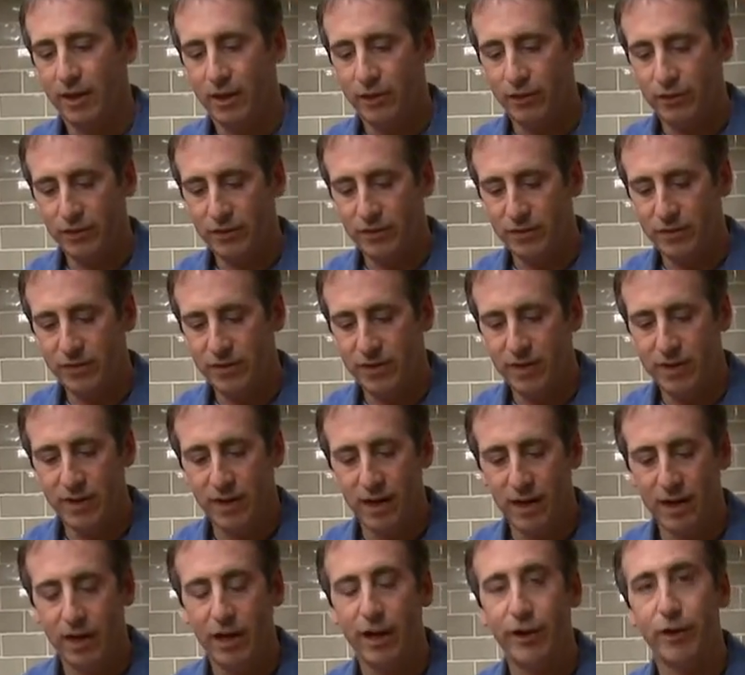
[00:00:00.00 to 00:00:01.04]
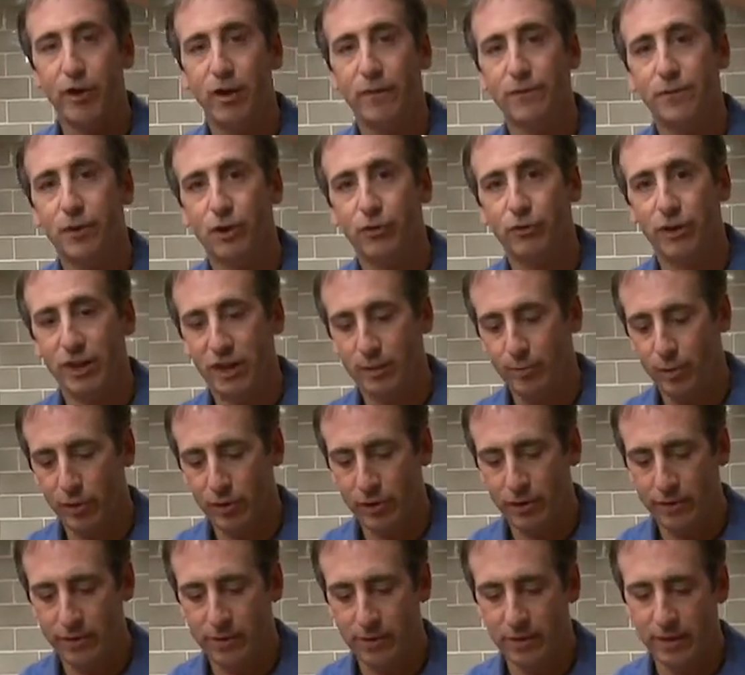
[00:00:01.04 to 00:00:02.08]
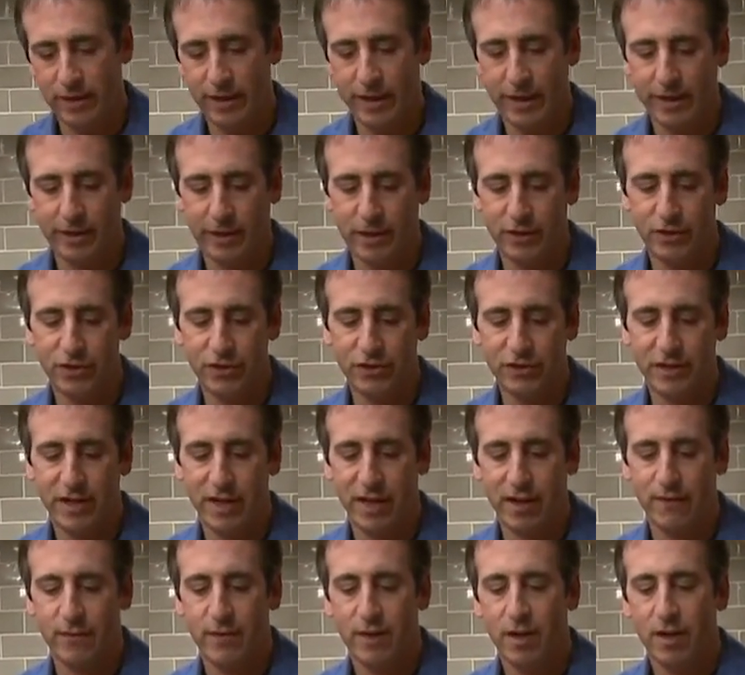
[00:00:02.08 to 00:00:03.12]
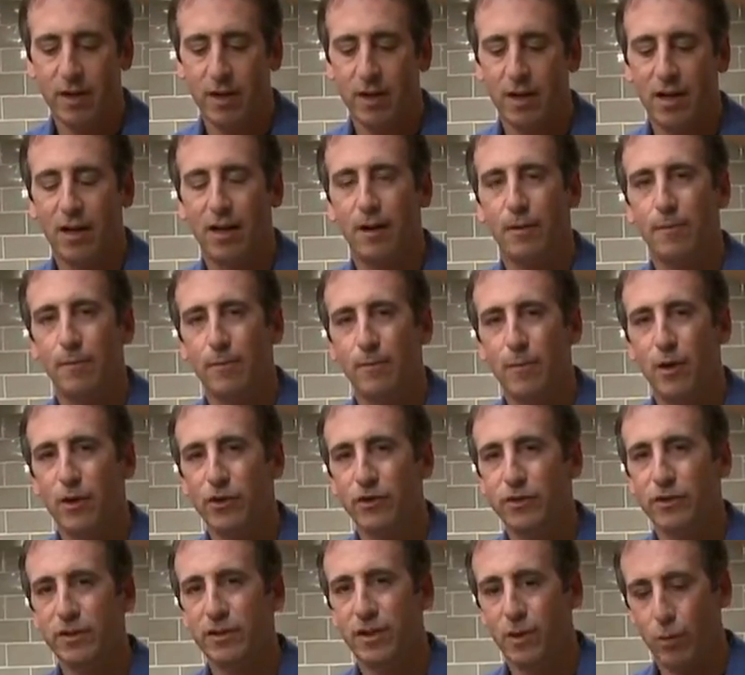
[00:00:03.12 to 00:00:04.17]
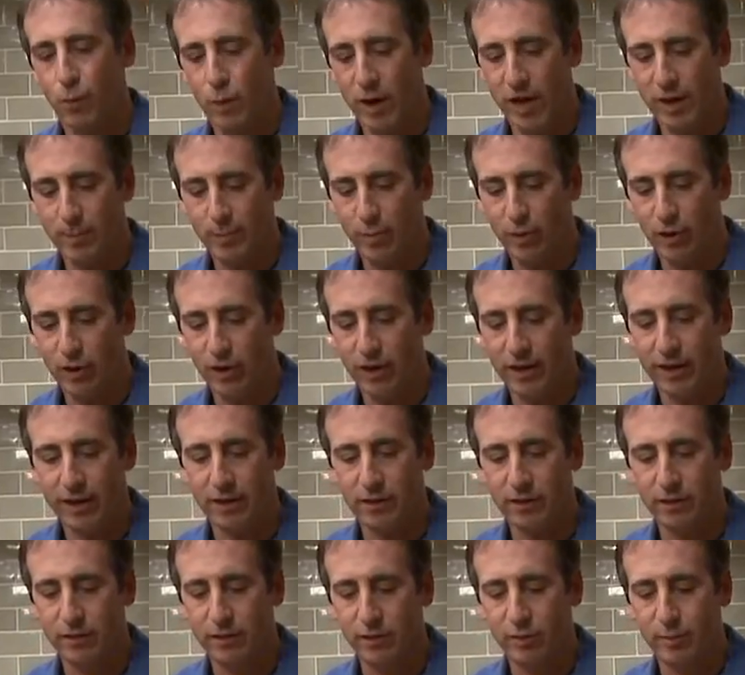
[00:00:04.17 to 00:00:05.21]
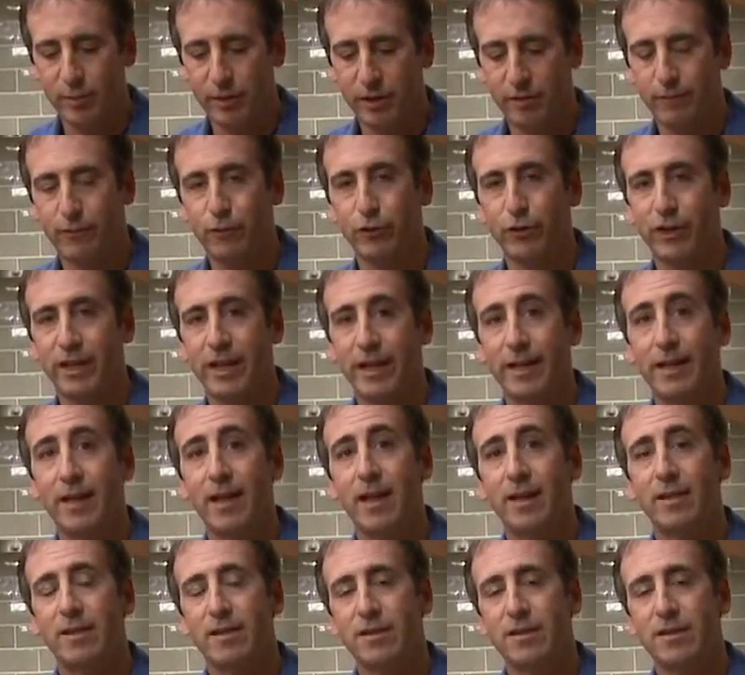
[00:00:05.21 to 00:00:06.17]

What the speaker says: And you can see that I cut off the green part of the leek and I just have mostly the white part and a little bit of green.